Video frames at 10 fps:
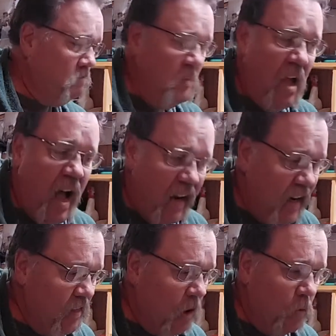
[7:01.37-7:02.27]
I can
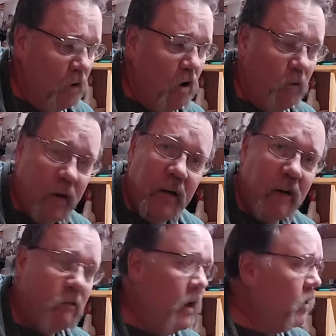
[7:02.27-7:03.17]
either hold it over in that
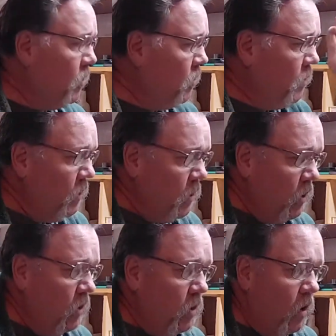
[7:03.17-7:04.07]
reticle,
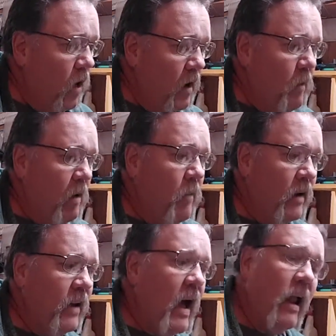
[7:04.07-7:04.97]
or I can make my
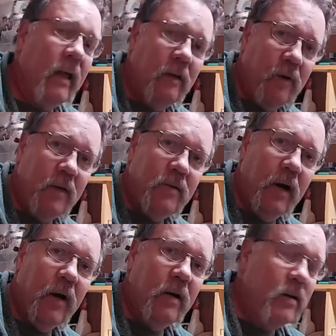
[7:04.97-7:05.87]
dial in right
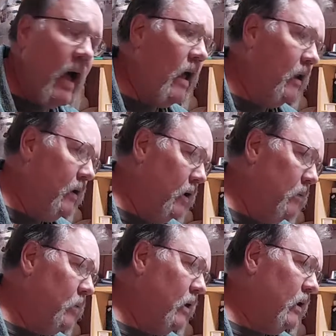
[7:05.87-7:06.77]
there and dial it up.
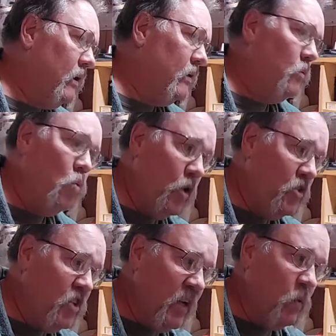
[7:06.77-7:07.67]
One
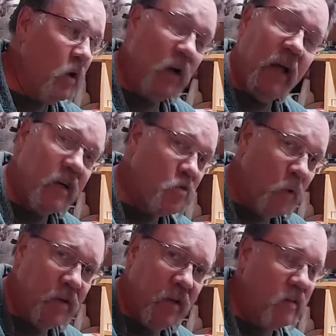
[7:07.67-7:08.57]
click is
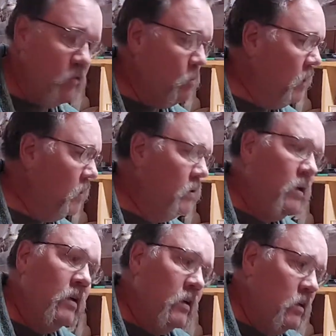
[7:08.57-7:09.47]
1/10 of a mil,
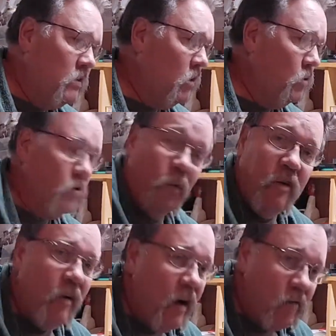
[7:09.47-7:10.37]
so
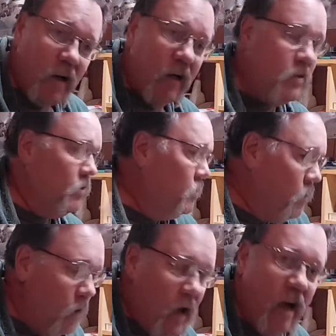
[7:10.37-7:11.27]
25 clicks,
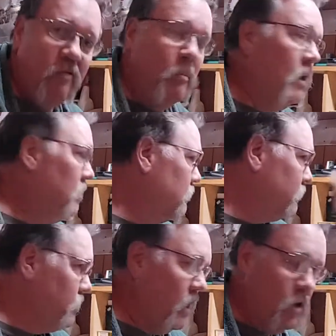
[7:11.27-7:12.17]
2.5 mils.
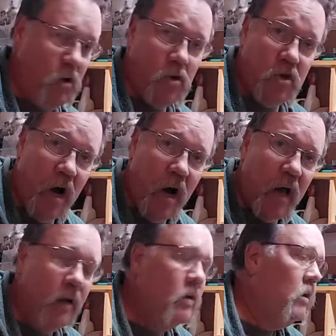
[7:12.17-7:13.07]
Take your
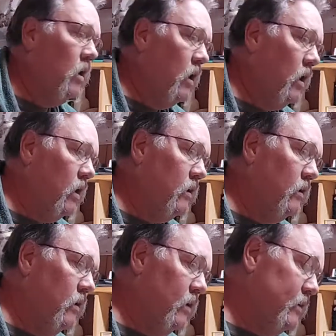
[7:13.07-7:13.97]
shot,
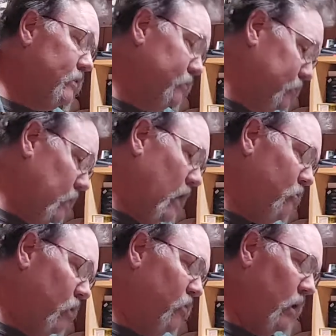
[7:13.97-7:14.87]
and I've
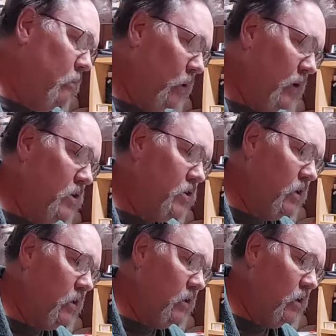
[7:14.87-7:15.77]
been very pleased
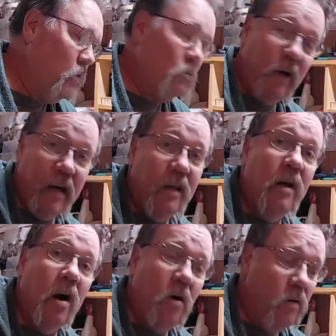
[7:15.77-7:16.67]
at ringing the gong.